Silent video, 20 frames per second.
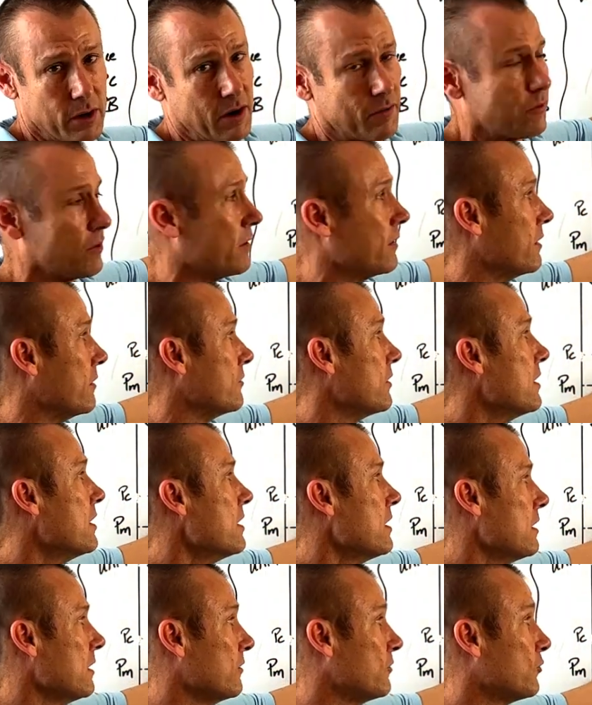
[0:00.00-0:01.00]
whatever it is,
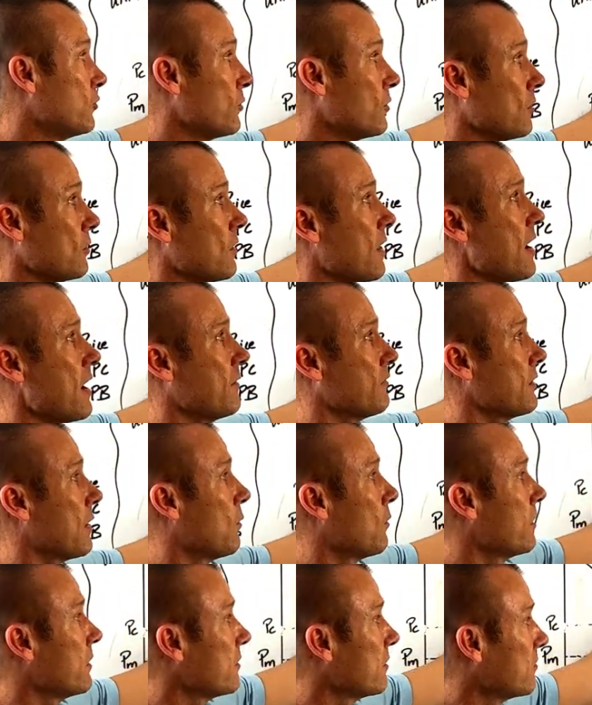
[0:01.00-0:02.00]
is to the left. I
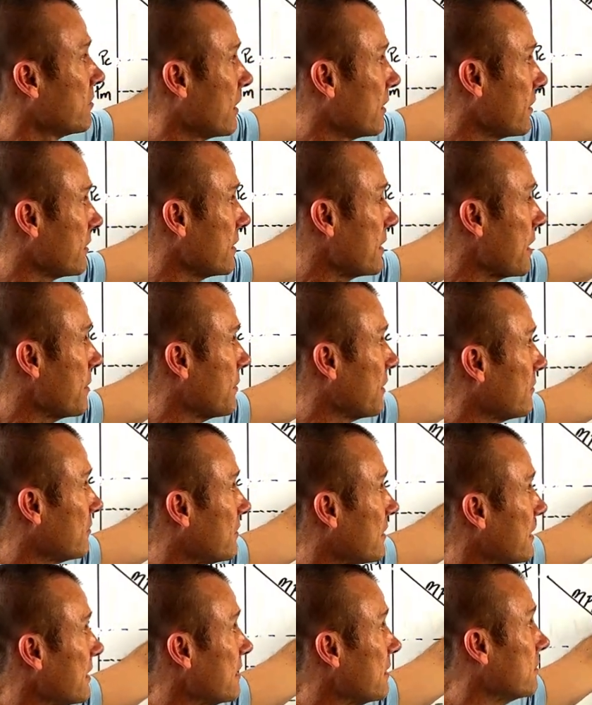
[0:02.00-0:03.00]
wanted to say that the
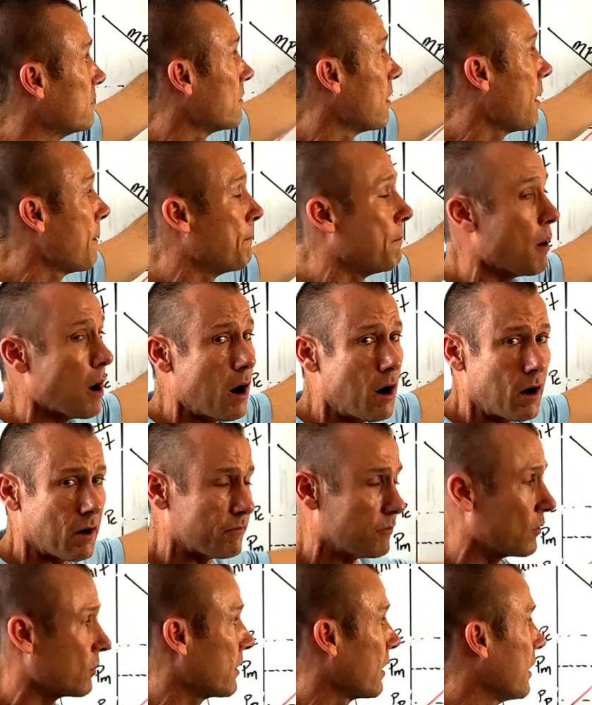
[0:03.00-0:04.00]
MSC is
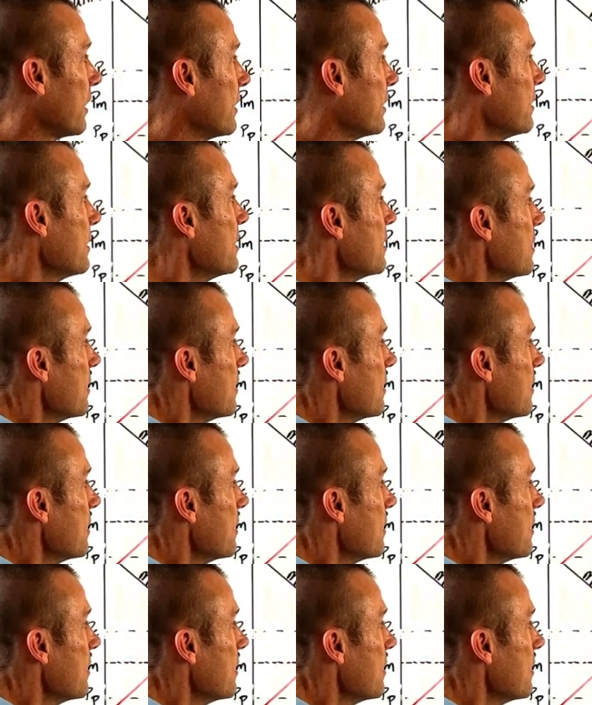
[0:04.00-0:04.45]
above, okay?